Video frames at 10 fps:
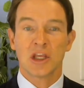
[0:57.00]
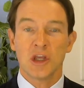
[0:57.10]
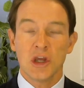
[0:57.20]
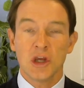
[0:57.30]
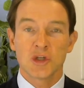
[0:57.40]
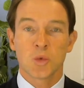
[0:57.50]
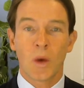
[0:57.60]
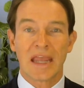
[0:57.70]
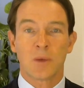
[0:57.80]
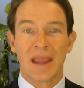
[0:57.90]
a huge
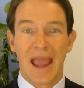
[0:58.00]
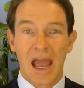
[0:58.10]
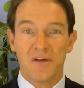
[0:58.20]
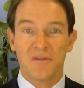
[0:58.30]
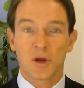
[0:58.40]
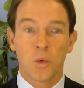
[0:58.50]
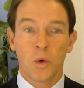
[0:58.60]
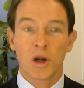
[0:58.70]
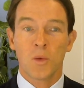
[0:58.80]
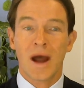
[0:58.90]
week. We have the
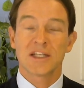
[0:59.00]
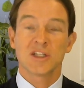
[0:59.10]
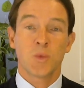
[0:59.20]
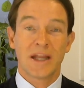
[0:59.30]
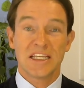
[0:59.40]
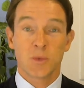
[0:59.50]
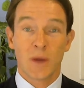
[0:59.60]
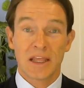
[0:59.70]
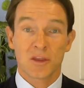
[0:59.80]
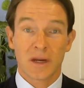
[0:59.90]
quarter one
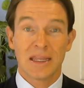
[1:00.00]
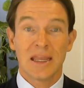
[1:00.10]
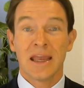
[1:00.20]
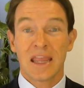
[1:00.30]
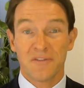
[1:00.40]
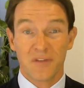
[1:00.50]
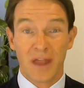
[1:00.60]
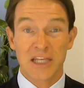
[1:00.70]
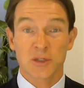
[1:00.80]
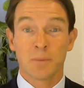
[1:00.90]
2023
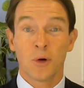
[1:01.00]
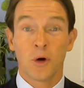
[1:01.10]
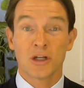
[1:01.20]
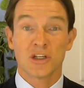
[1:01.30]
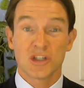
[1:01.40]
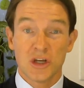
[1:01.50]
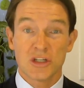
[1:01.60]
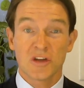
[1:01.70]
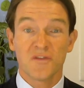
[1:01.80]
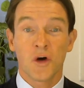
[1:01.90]
inflation report
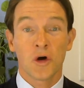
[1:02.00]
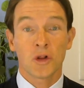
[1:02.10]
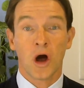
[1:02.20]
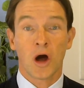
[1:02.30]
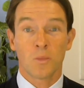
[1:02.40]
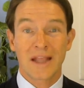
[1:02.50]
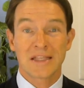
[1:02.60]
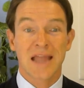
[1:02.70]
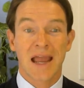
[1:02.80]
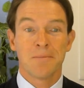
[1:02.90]
due to fall on
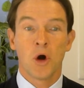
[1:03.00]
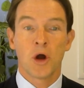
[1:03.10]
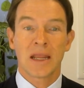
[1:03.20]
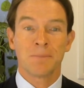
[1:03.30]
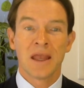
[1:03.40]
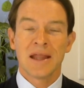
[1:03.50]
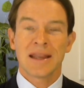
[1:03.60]
Wednesday morning.